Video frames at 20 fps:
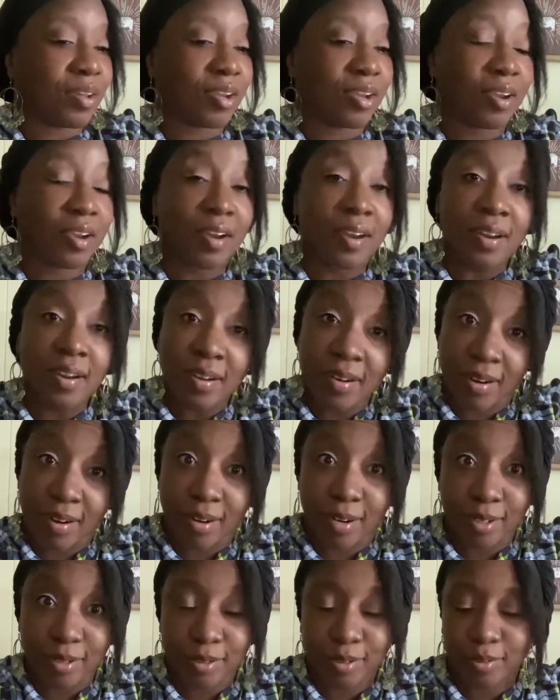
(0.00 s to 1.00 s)
Girl.
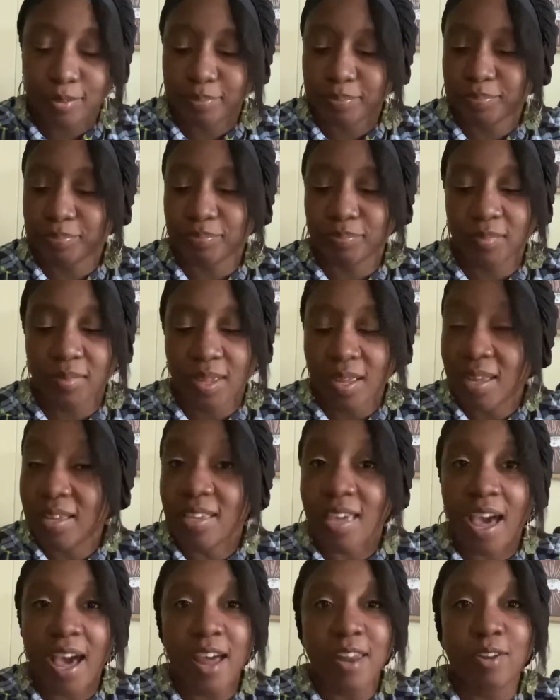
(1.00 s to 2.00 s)

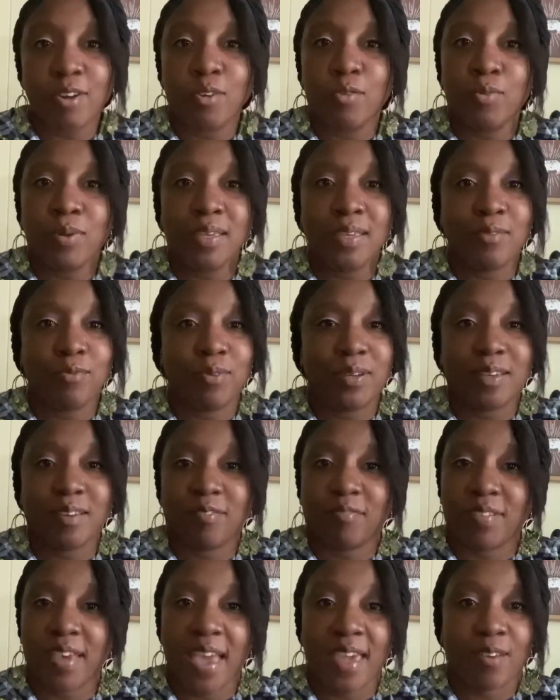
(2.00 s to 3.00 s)
Y'all know we we a
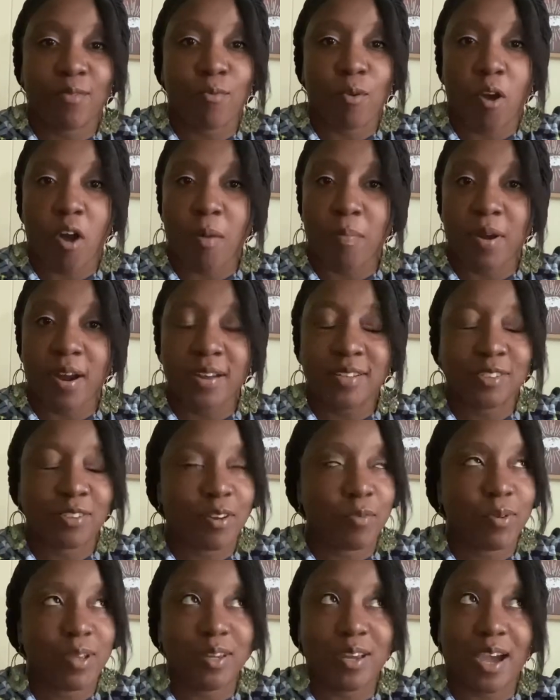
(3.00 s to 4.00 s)
fan of Walmart, so
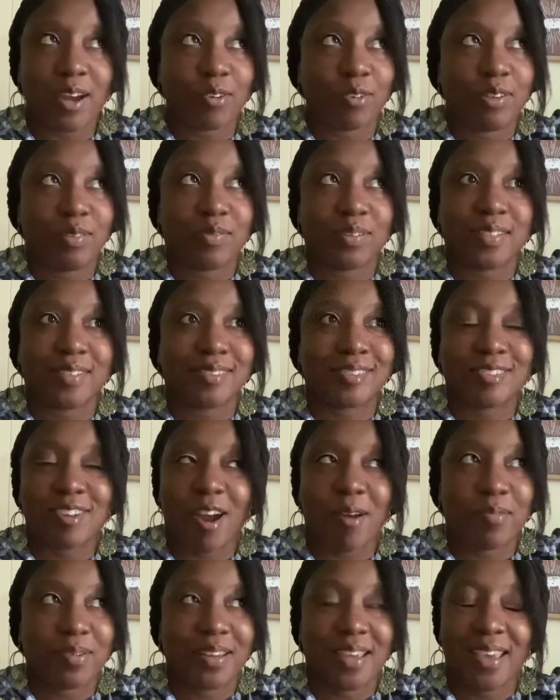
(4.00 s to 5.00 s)
we not gonna even
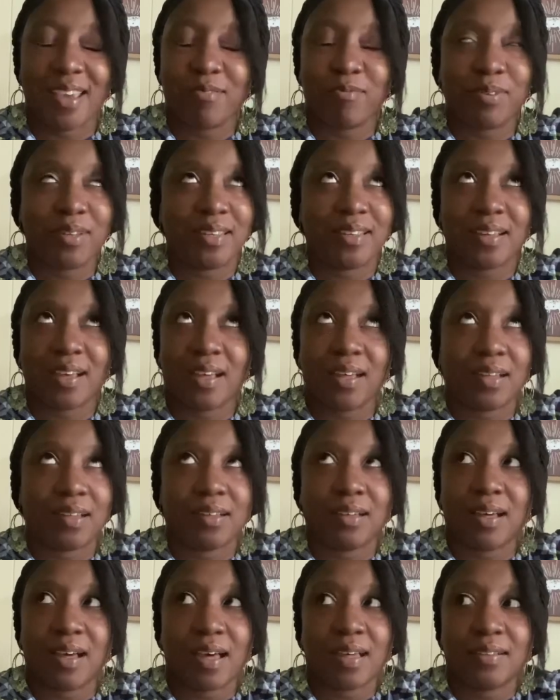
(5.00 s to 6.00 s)
start with that. We
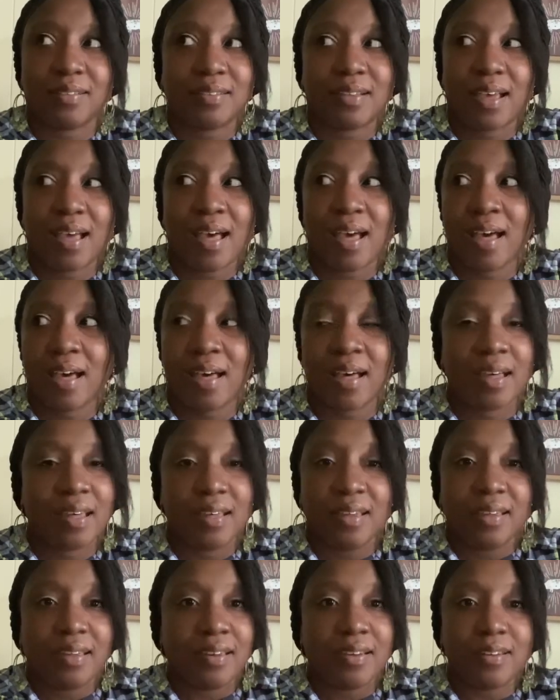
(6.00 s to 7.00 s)
ah,
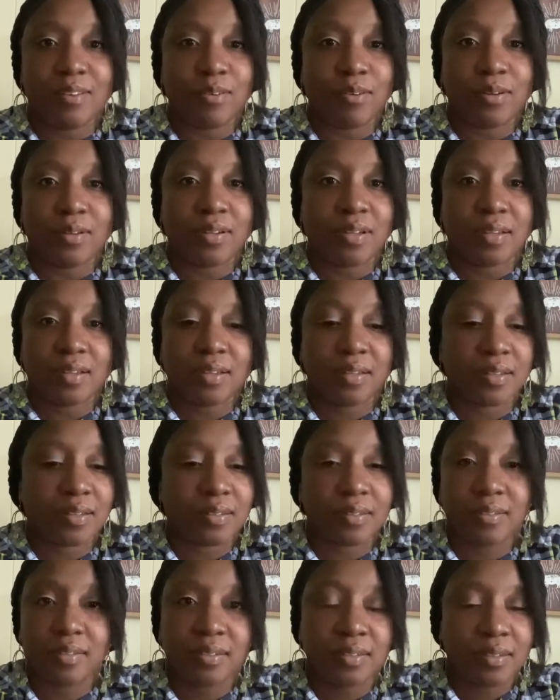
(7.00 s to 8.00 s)
uh
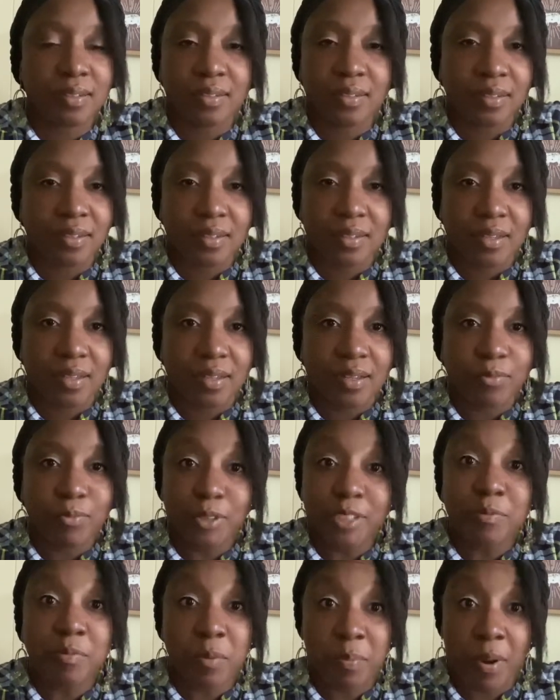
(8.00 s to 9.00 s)
we
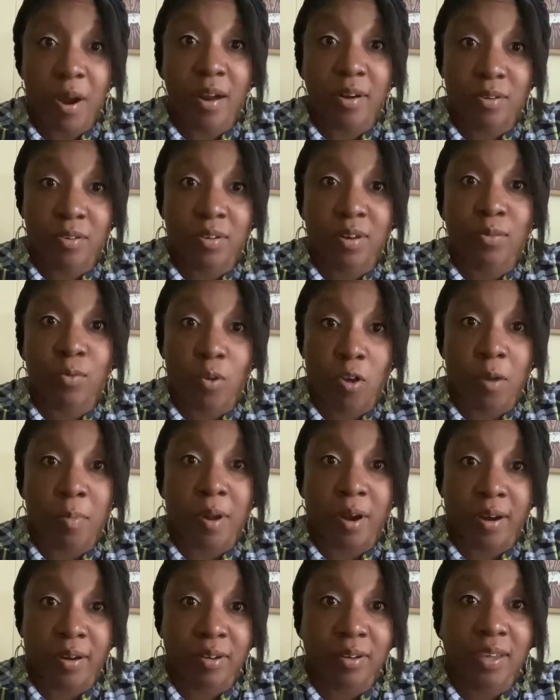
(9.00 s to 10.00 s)
should be part owner of
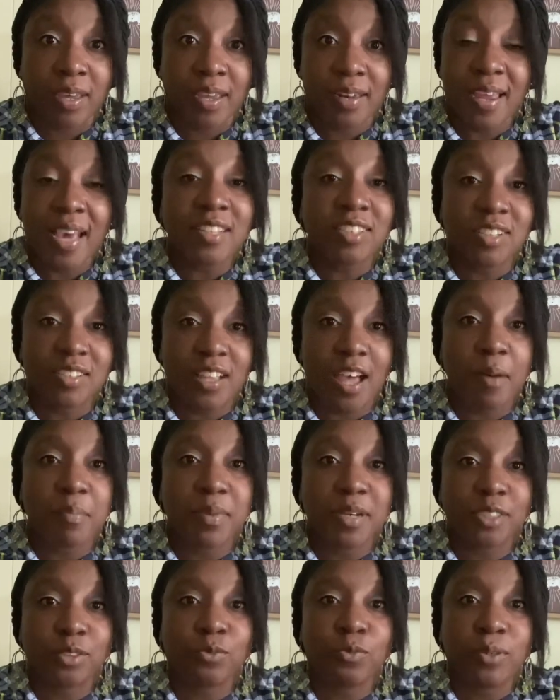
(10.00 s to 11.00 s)
Walmart, okay? That's just how
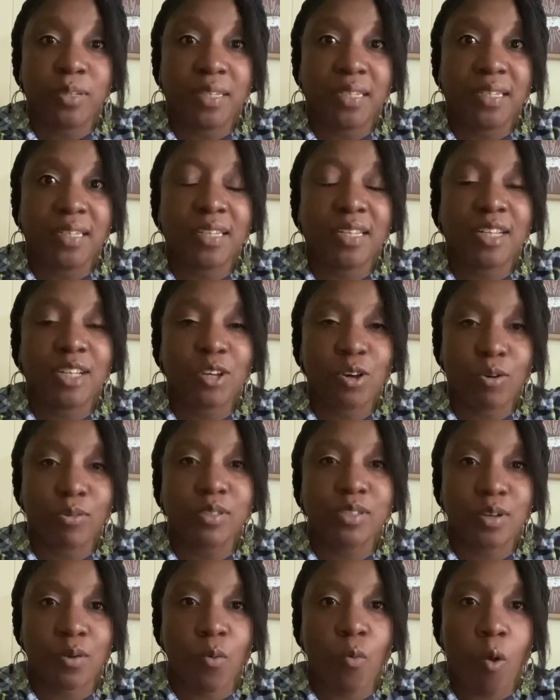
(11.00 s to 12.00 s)
much we go
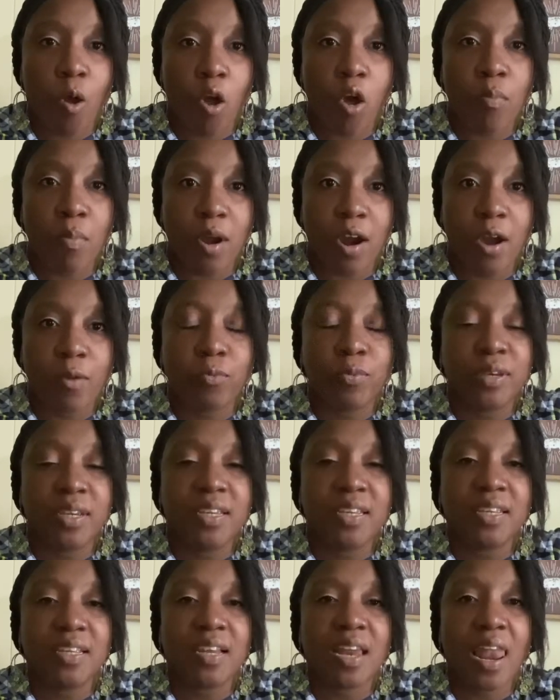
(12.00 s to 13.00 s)
to Walmart.
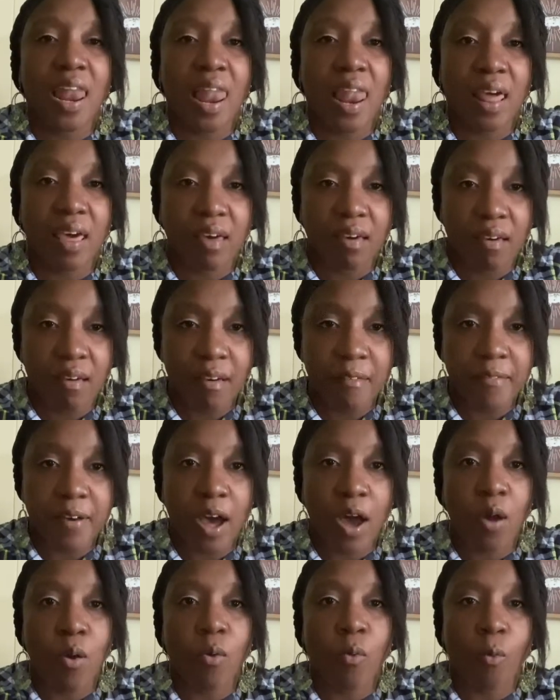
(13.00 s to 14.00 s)
We love
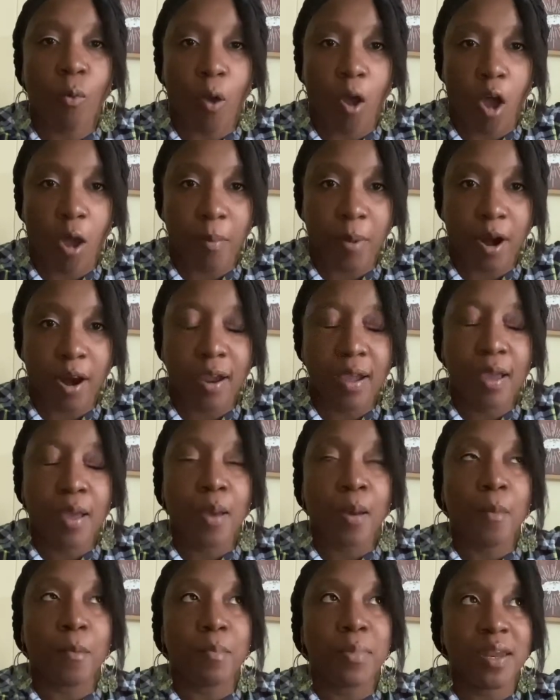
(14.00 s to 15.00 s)
Walmart.
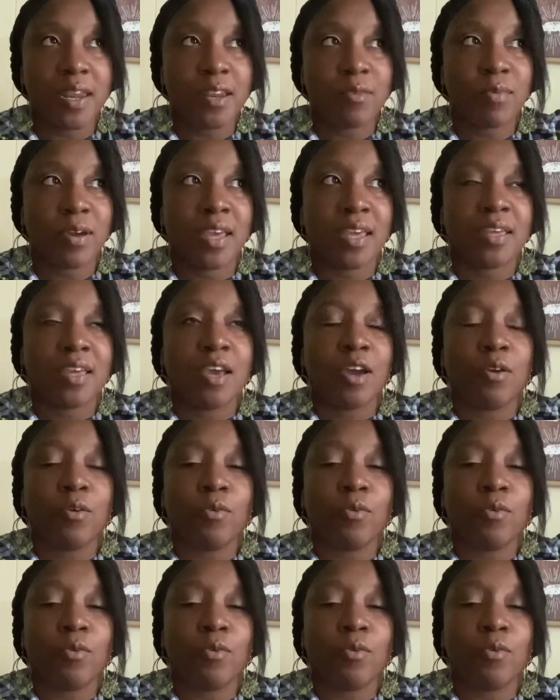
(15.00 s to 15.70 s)
But anyway,